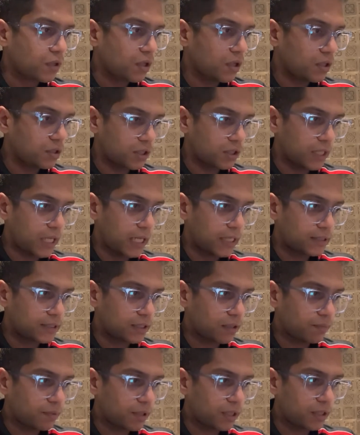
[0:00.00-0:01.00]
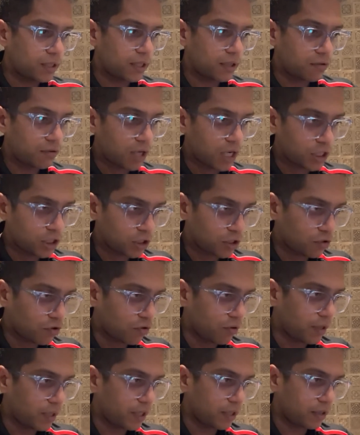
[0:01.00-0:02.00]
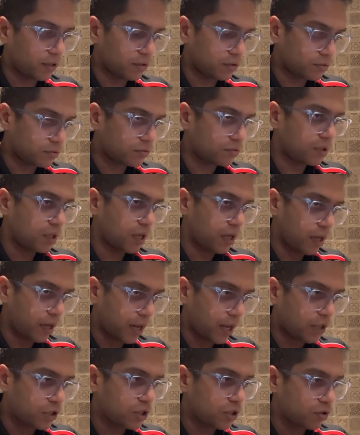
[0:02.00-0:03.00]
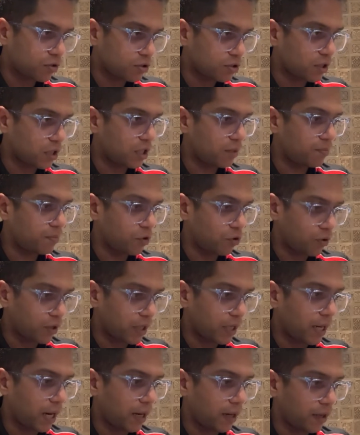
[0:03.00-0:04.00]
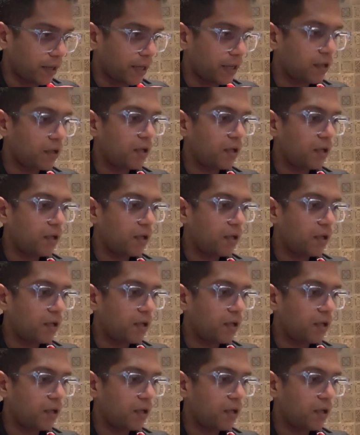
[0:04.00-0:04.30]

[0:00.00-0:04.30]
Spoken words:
So that is something that you guys should go in and actually also keep looking at, right?